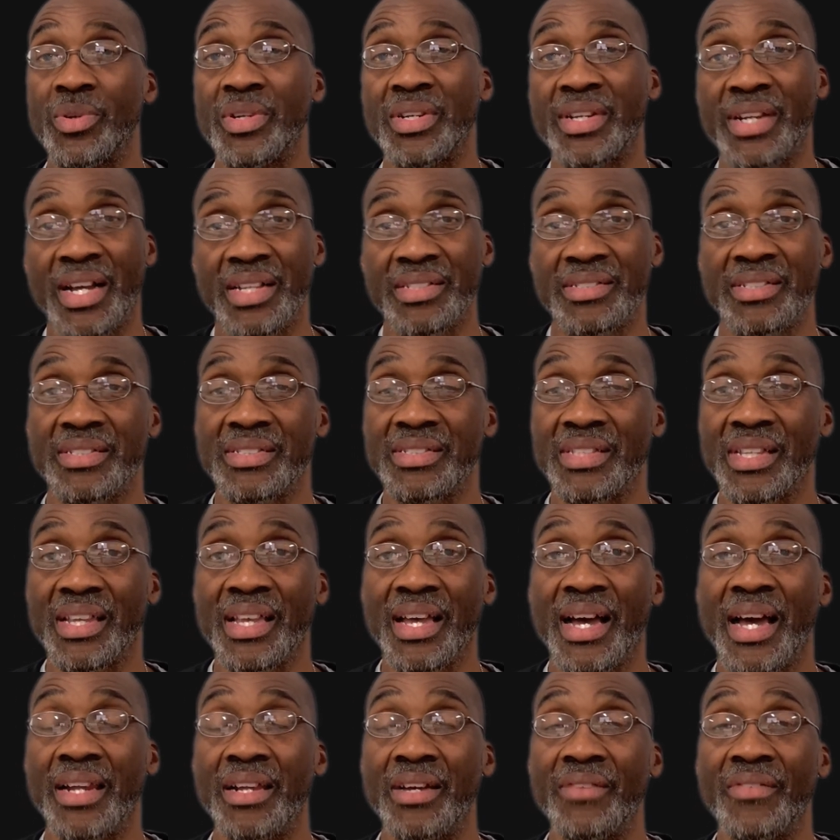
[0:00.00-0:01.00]
And not just the
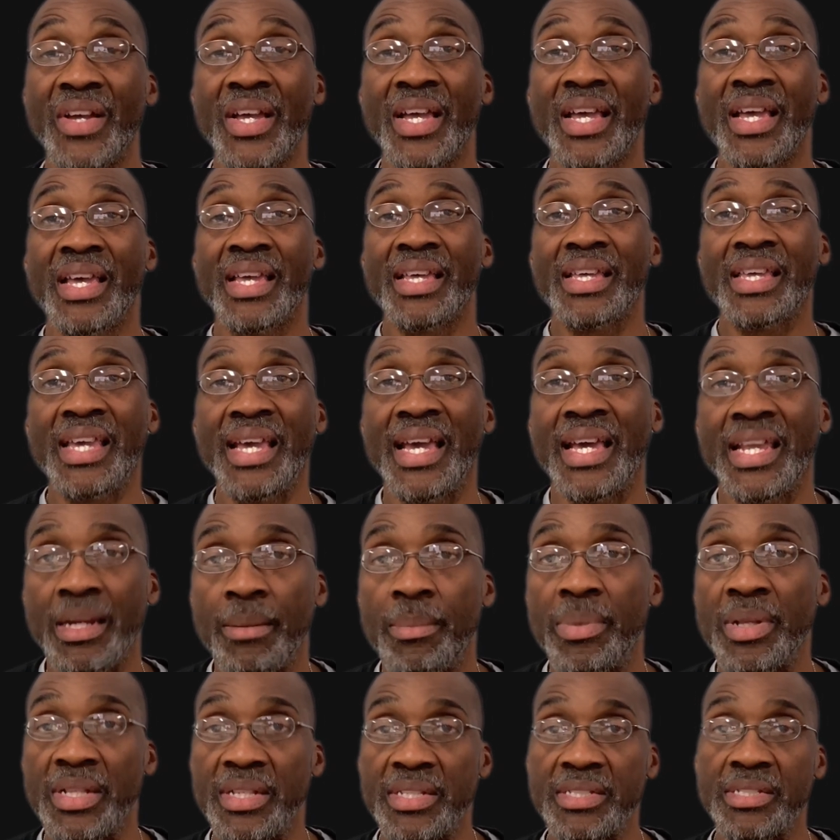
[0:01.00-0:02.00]
kind of
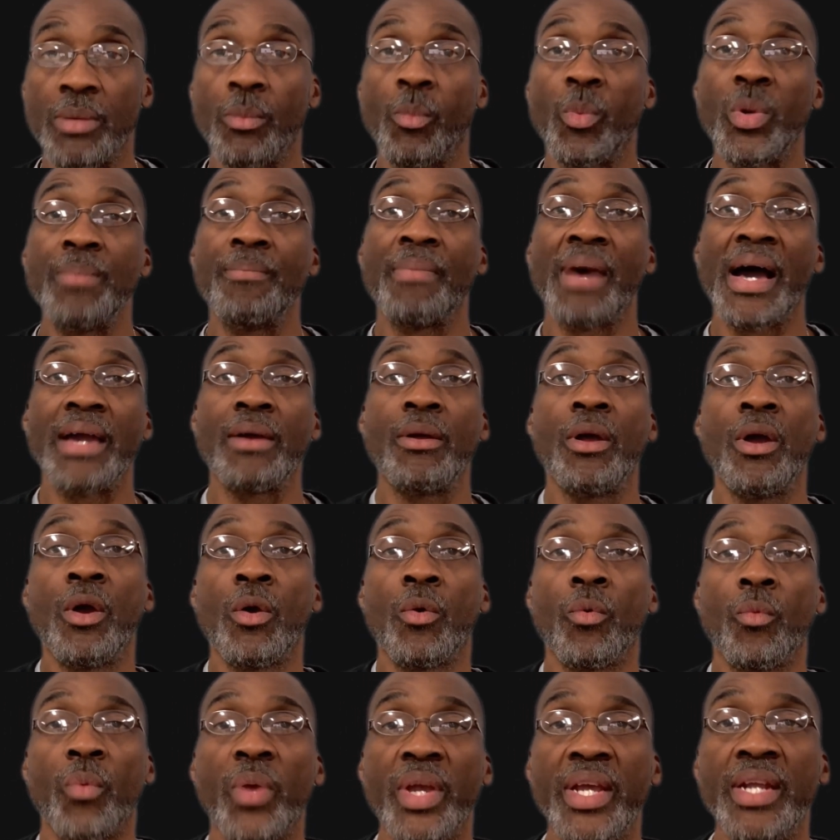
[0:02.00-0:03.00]
cannibalism we might
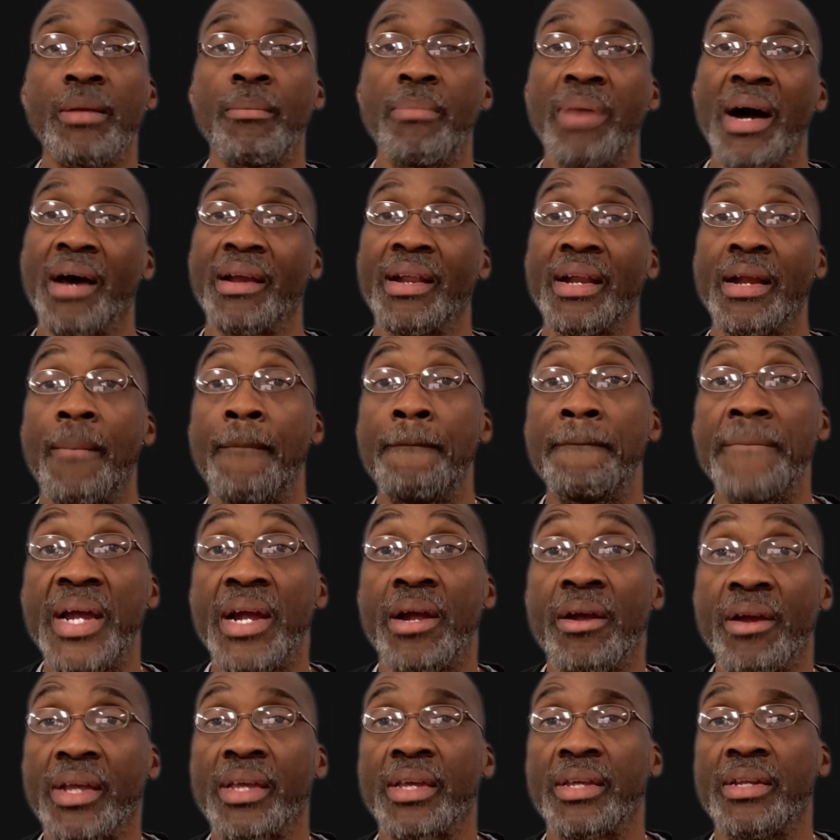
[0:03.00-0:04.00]
read about in
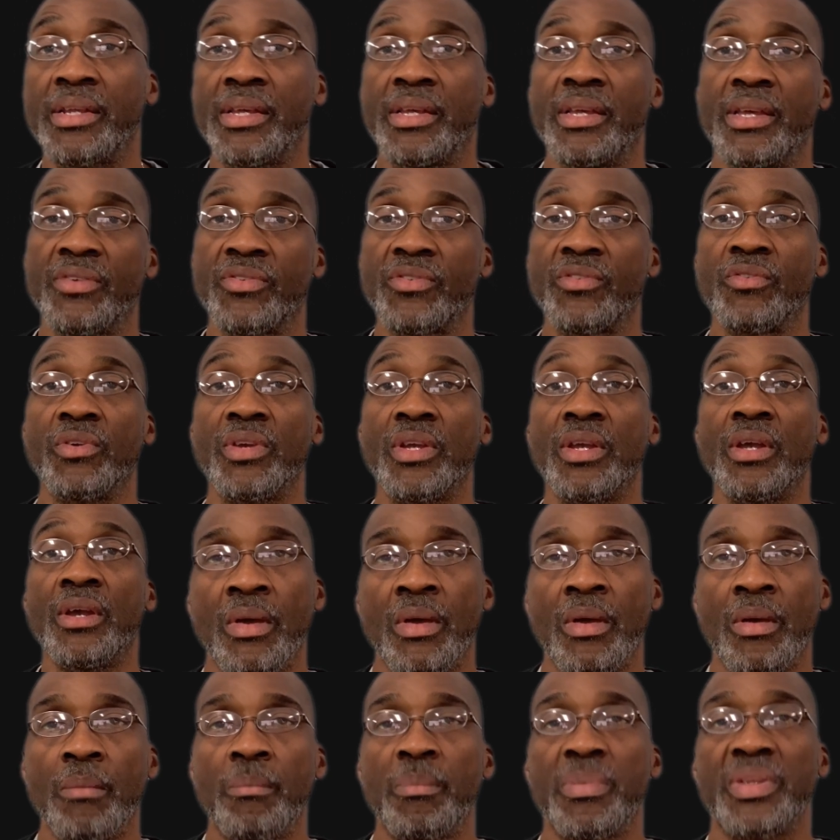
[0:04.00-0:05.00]
American history,
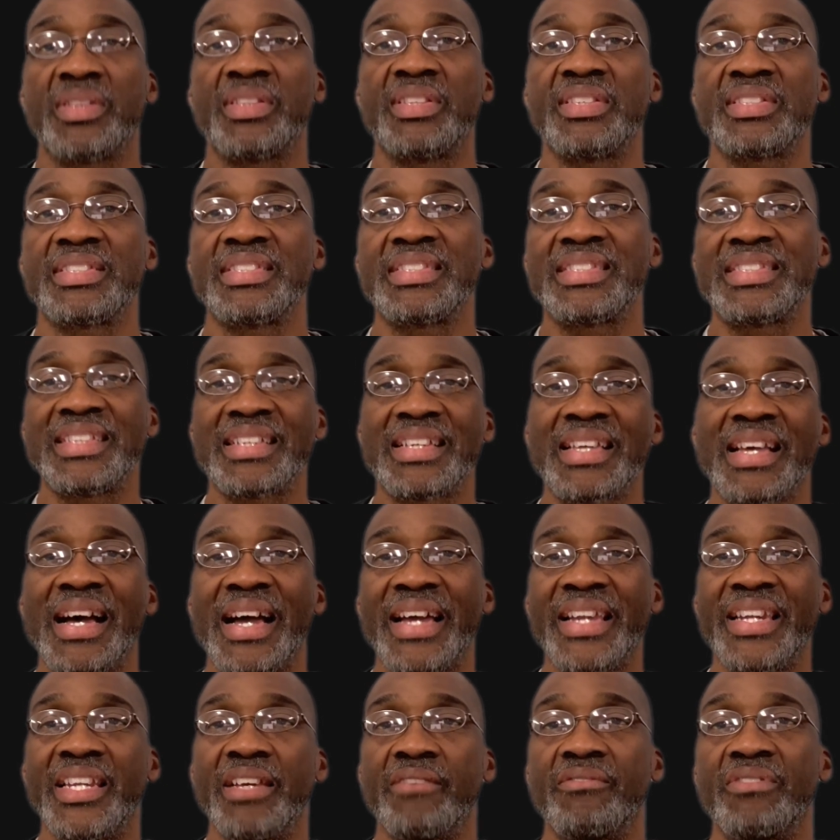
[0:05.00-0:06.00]
but this is the
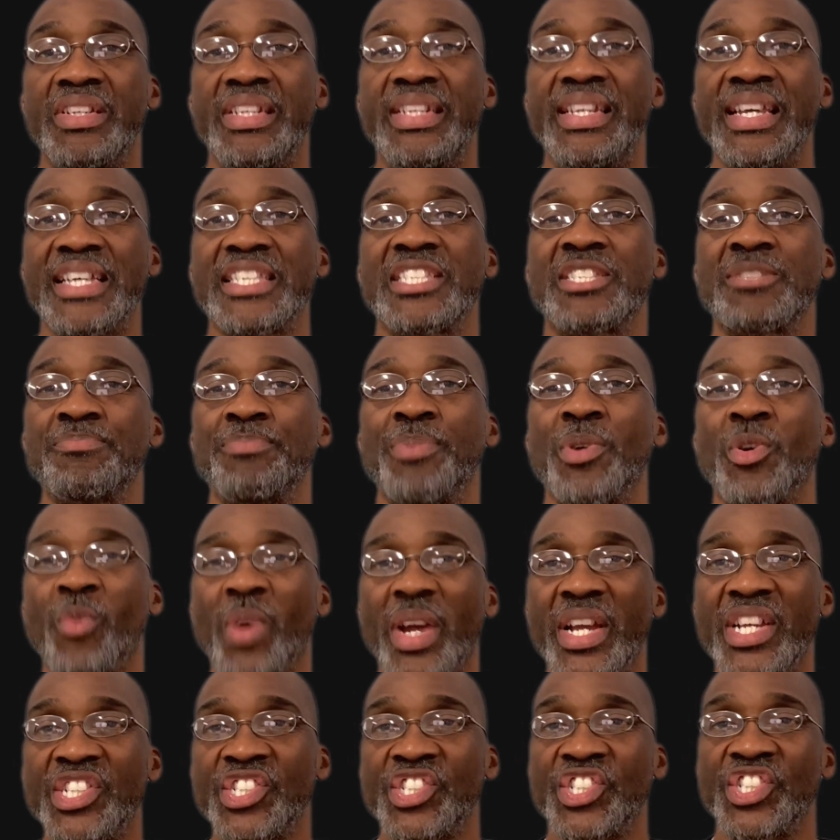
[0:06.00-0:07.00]
kind of
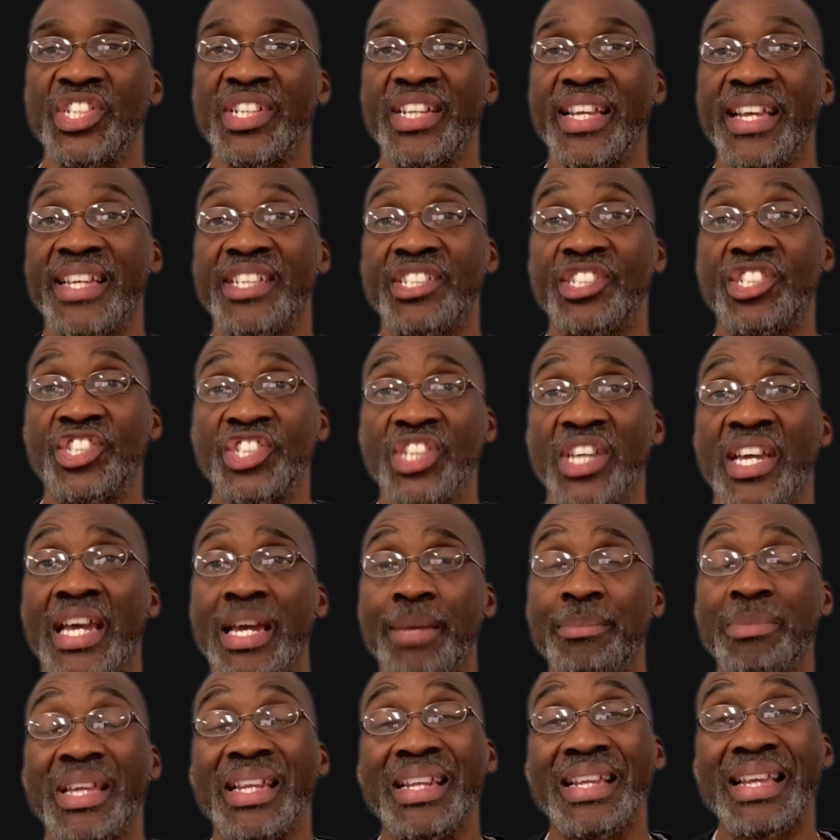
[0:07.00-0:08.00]
desperation and
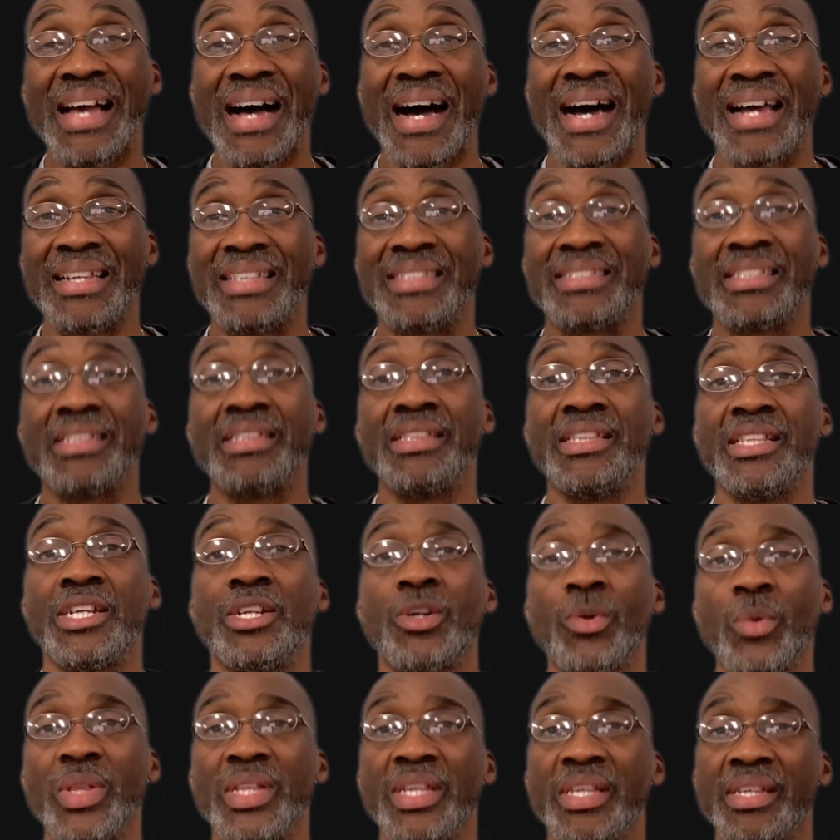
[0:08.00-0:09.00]
shame that God is
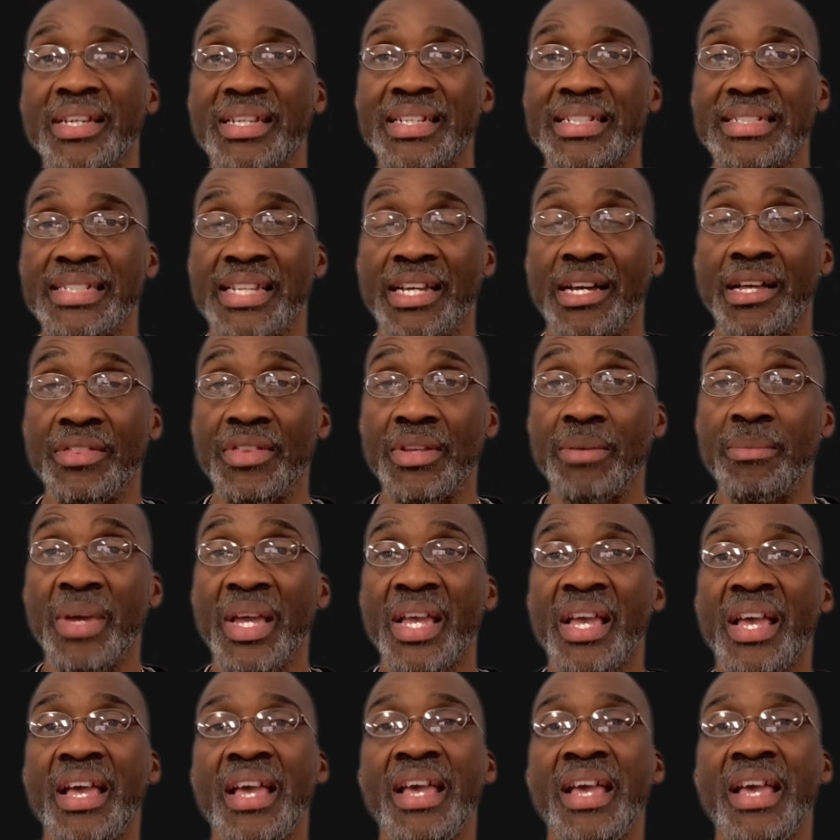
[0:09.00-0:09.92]
literally going to tell them.